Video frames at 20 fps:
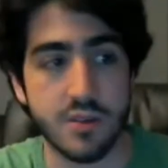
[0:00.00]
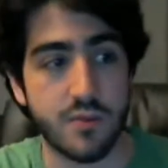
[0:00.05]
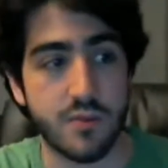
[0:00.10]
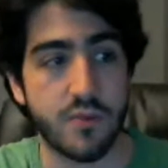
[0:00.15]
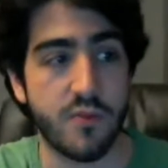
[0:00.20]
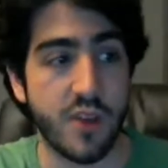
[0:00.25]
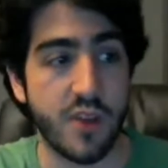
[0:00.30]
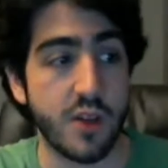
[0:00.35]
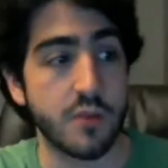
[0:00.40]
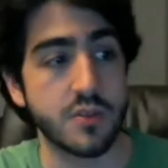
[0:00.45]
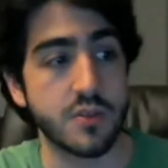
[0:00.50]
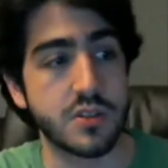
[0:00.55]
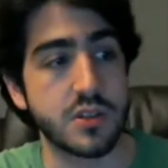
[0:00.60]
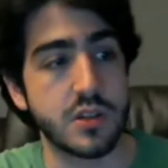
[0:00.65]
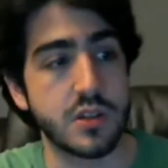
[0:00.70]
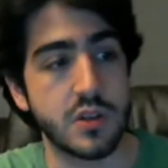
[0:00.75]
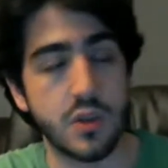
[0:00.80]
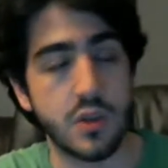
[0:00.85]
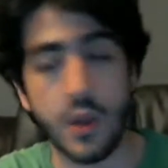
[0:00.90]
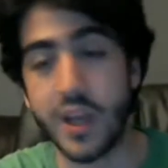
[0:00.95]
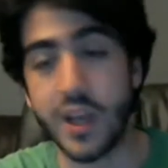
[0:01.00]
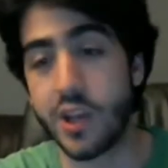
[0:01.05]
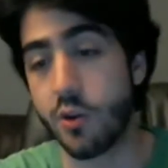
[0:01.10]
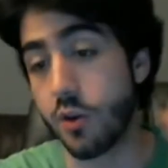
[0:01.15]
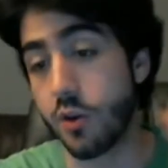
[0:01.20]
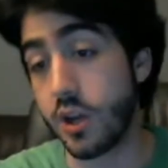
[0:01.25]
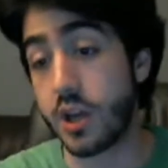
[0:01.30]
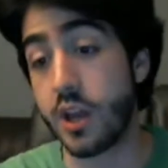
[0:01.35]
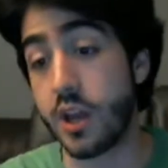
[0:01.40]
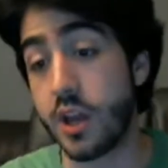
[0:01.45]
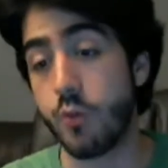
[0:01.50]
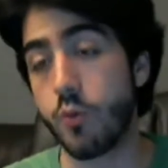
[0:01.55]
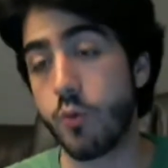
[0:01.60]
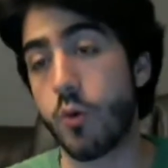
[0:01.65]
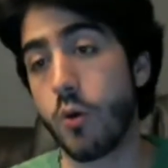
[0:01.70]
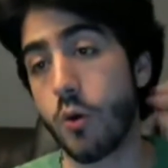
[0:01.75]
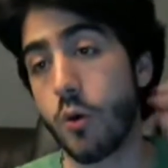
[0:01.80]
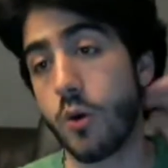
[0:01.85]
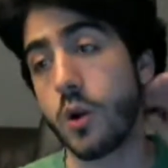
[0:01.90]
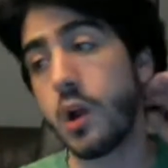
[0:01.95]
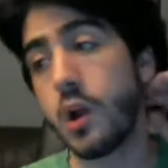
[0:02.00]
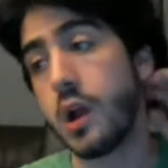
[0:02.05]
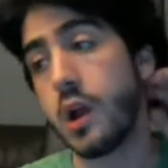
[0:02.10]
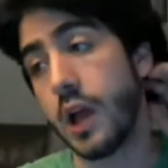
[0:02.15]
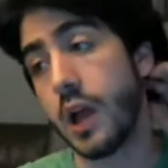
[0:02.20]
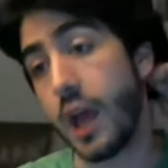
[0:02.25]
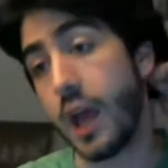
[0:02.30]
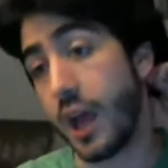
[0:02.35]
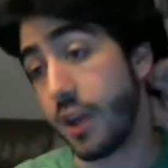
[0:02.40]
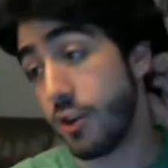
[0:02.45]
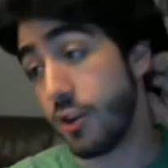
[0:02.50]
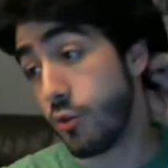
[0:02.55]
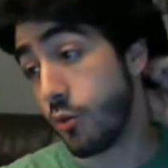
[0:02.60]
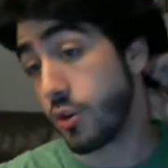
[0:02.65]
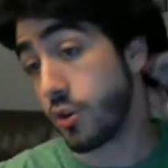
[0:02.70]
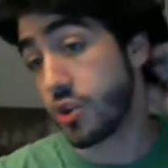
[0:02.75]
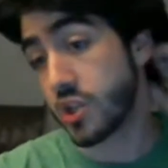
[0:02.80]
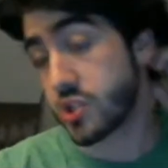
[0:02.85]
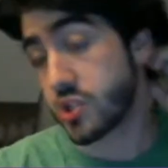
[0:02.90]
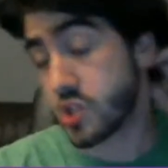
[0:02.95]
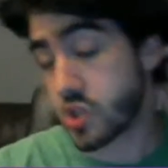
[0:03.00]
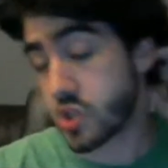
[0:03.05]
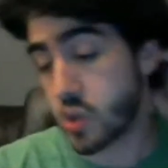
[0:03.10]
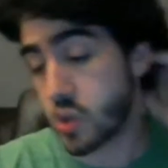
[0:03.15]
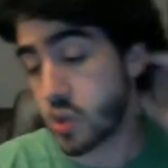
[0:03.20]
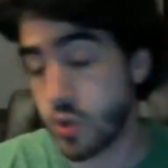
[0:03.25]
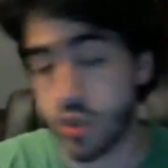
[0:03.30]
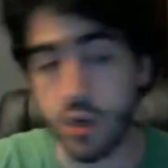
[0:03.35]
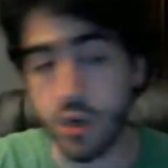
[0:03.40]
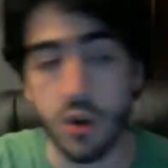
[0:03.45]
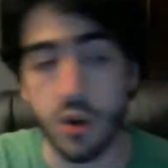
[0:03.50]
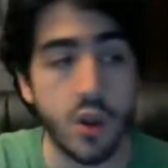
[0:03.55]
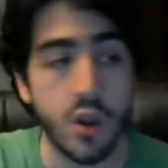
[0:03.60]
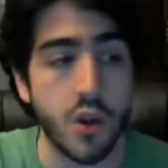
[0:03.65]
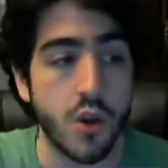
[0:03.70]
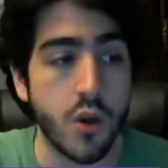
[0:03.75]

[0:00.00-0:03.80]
It felt like you're in a war and you are just a soldier.